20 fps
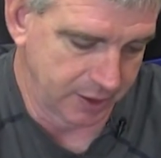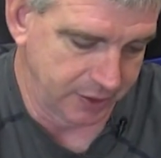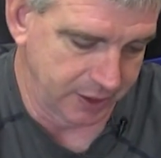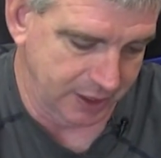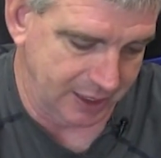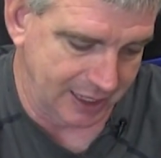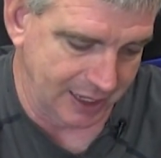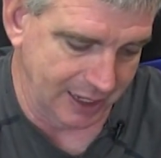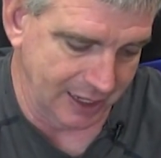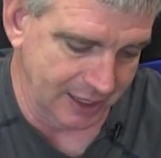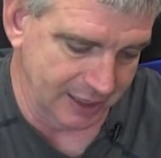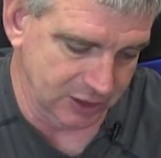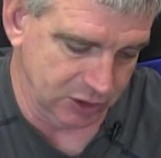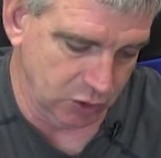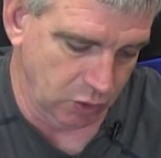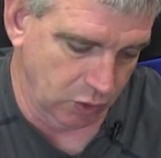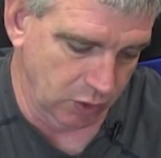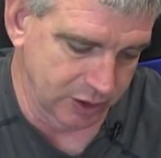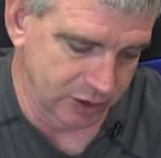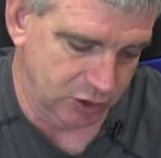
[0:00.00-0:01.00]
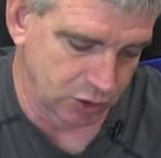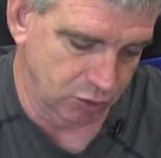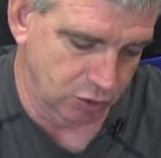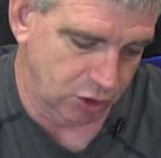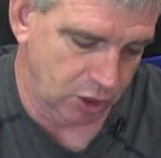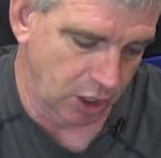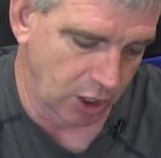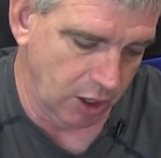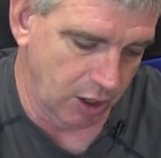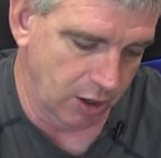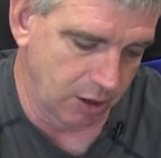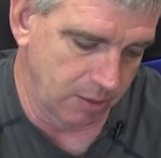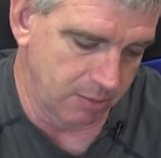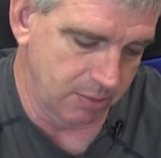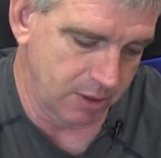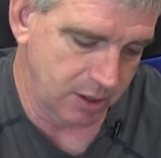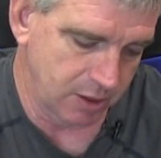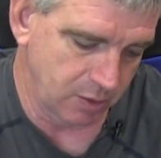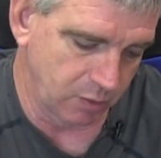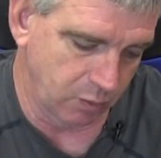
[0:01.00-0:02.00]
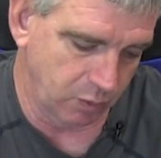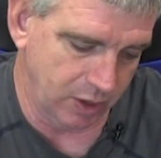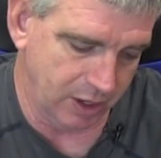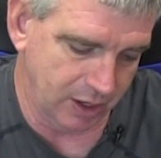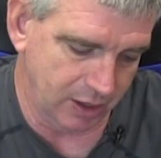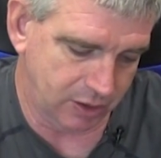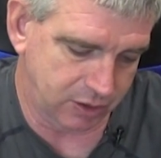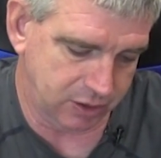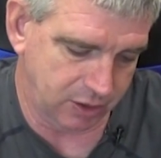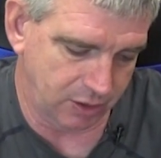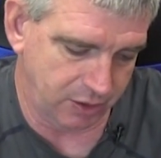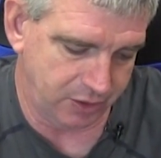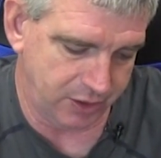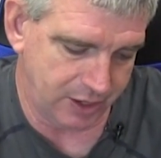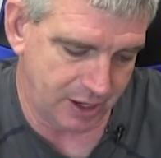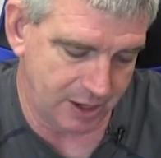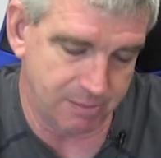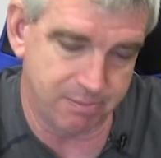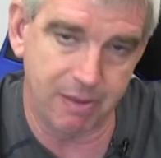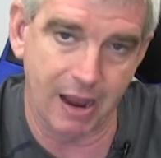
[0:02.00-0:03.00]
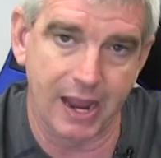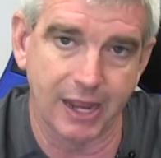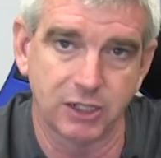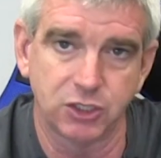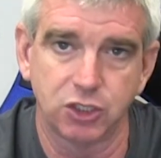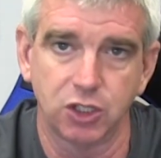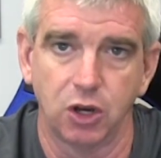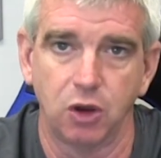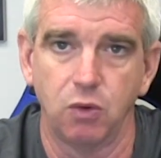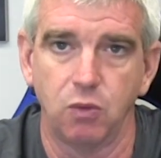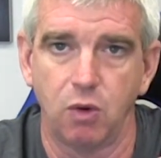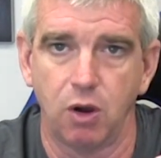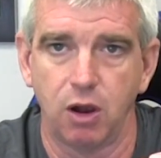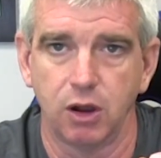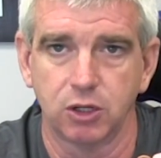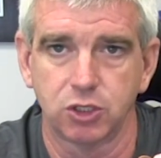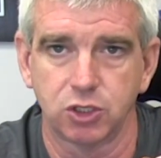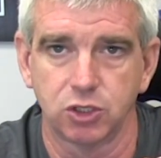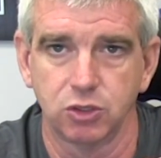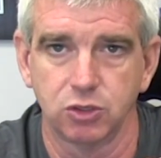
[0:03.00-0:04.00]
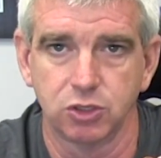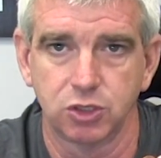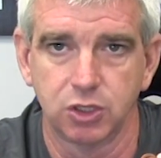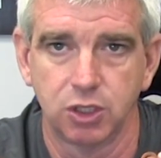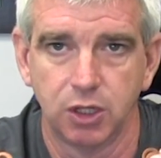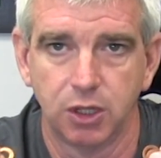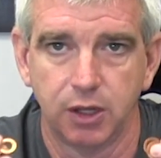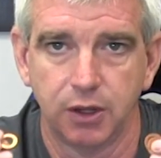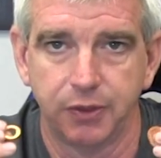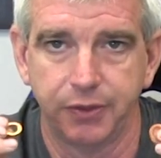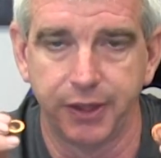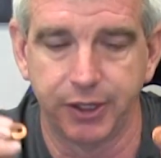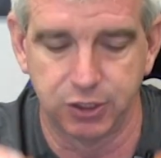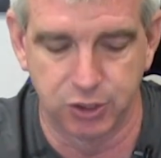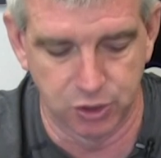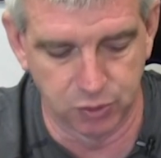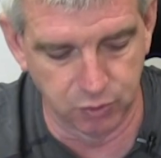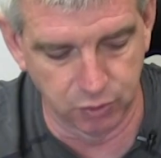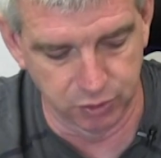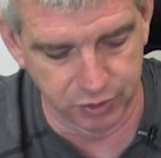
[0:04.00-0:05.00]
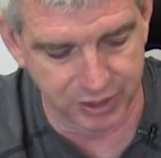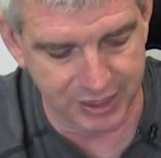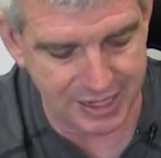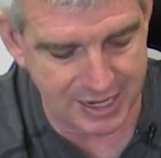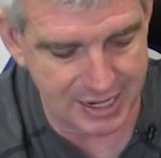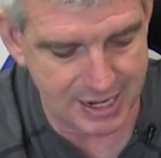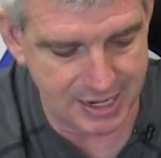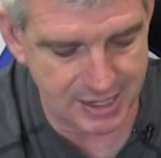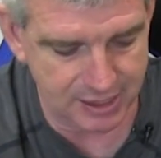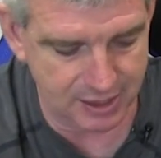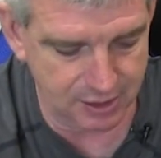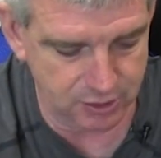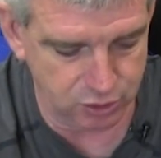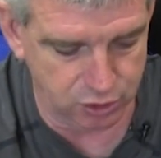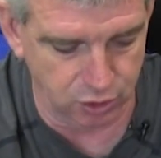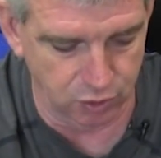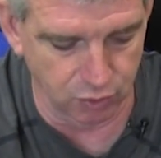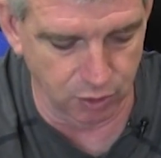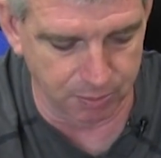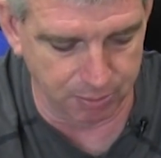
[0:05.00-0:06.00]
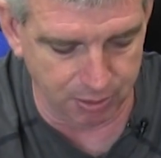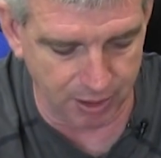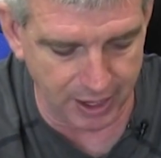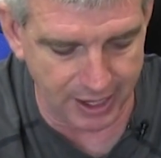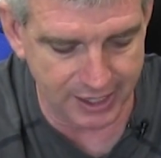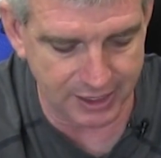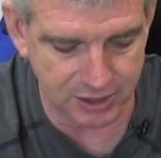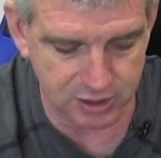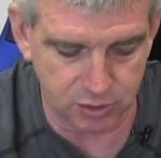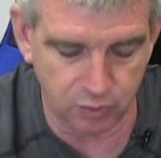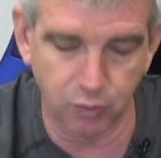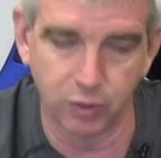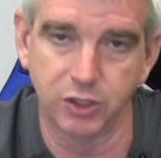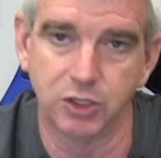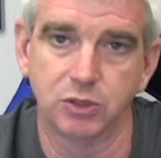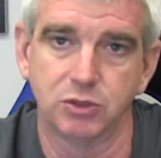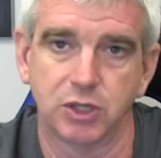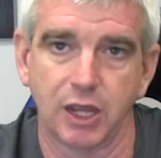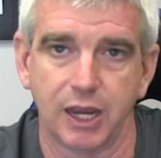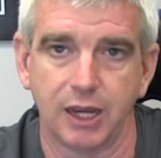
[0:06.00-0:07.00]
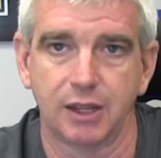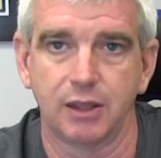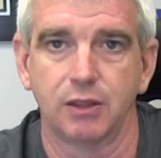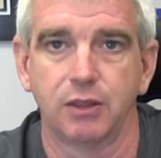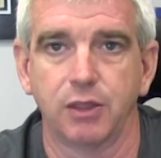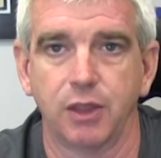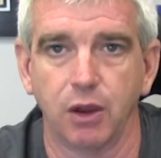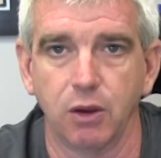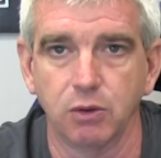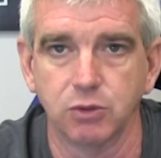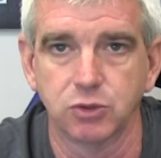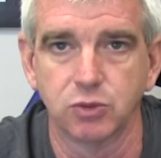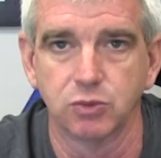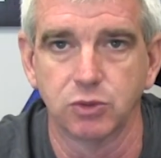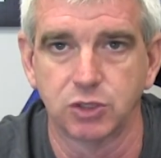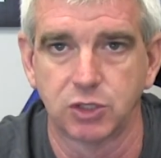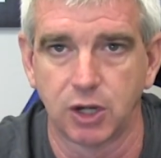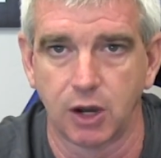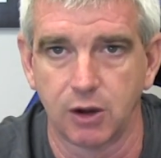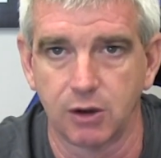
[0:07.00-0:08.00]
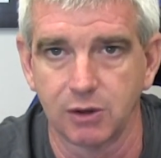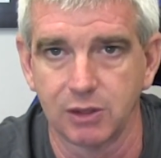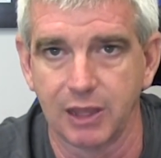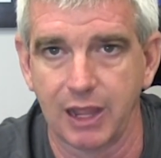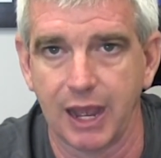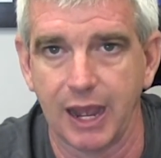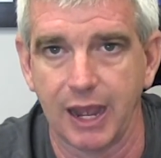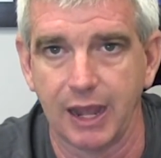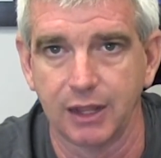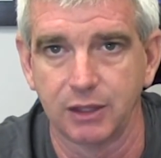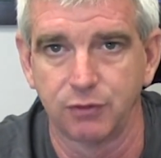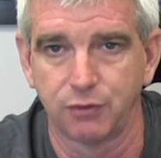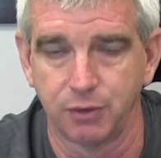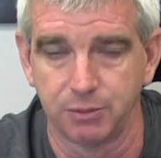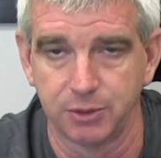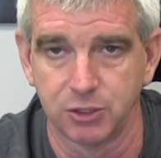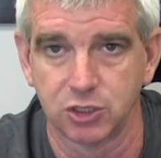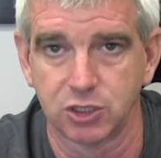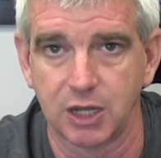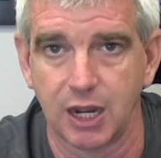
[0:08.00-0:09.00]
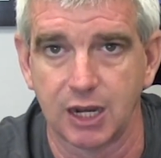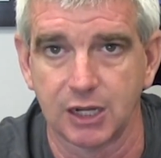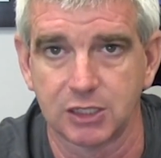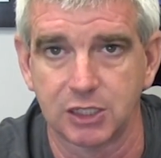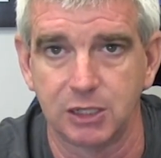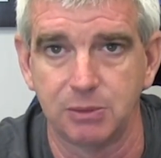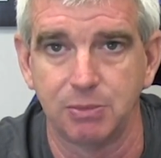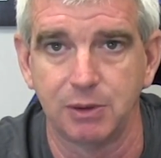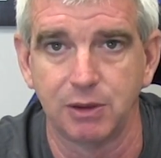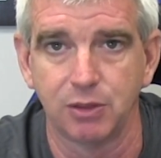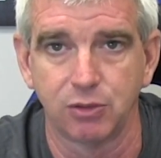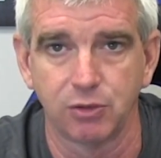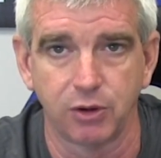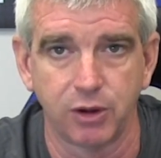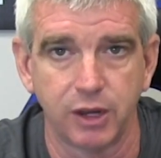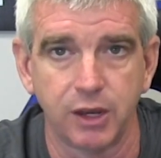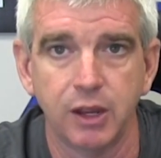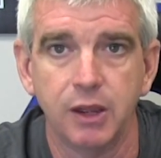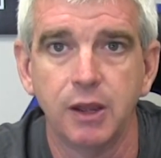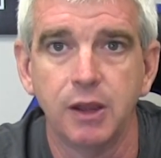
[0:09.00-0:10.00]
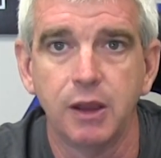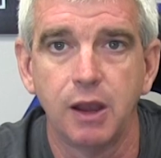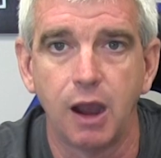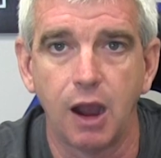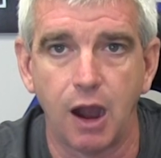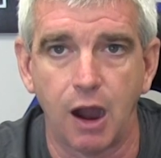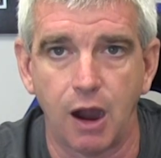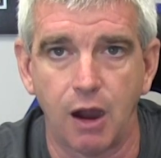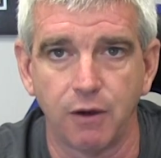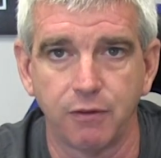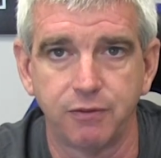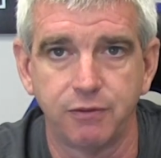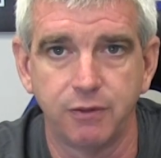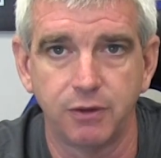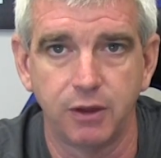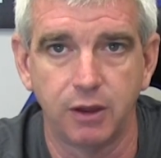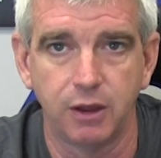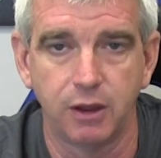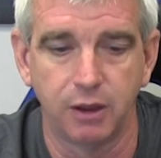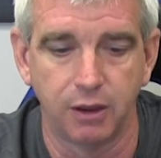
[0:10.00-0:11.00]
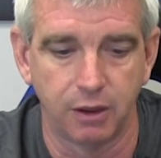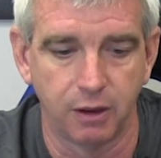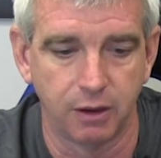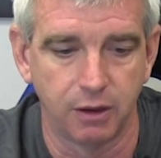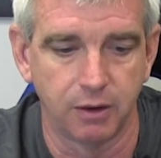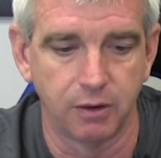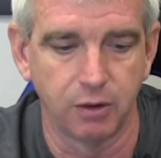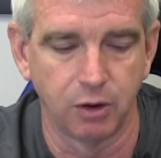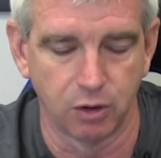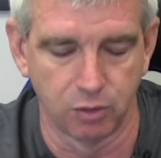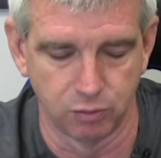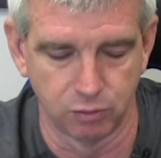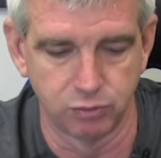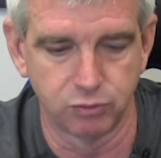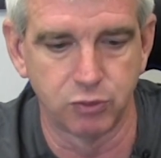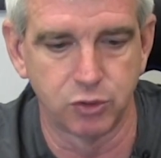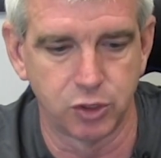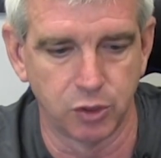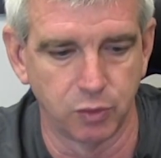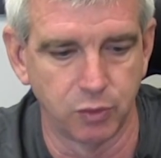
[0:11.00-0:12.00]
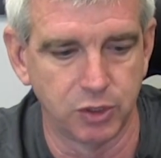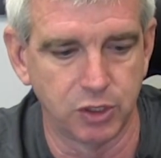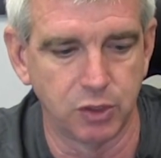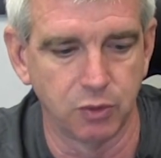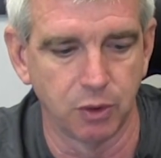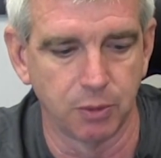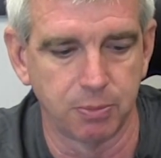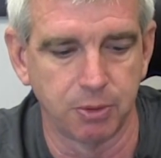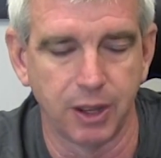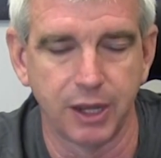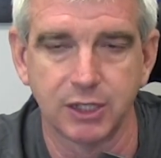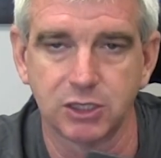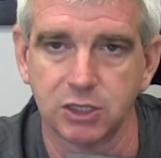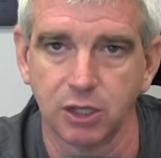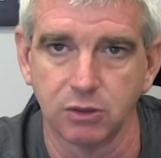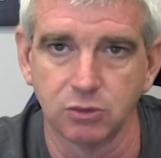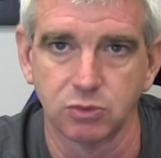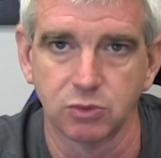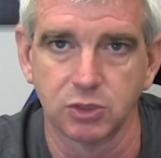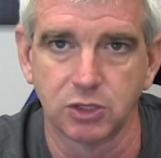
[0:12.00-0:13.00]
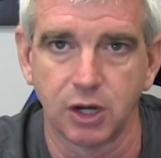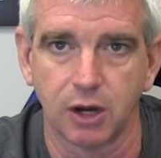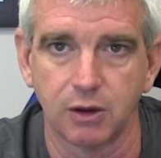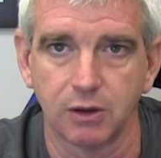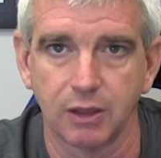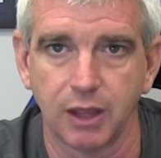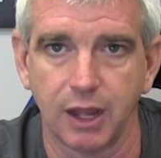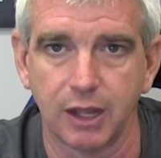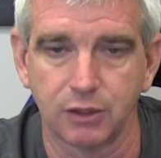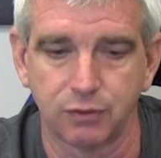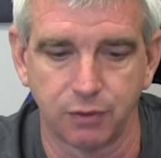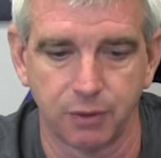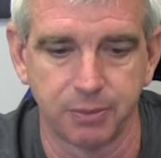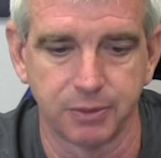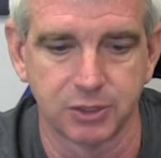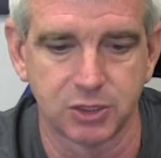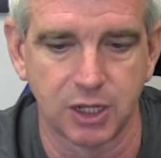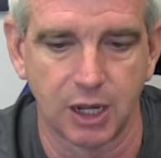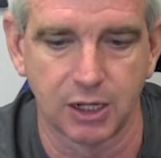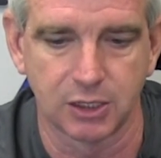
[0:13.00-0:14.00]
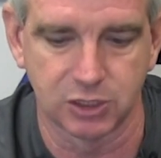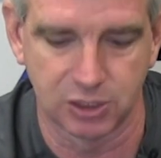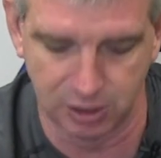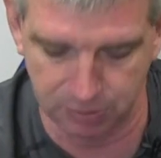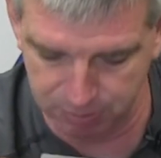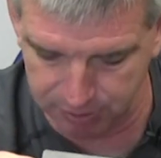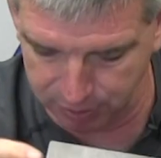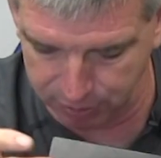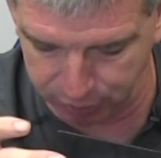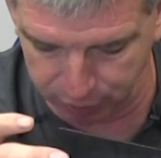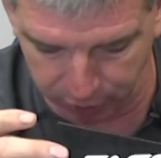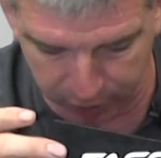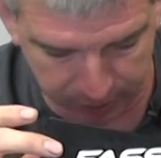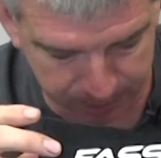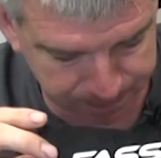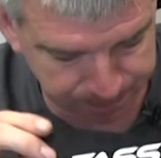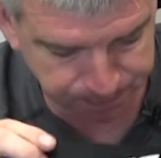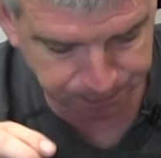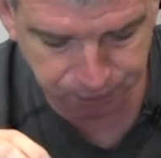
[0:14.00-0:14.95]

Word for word: The kit is going to come with the banjo washers that you will need to replace when you take those return lines from your stock CP3 off uh, or to when you replace those return lines from the stock CP3.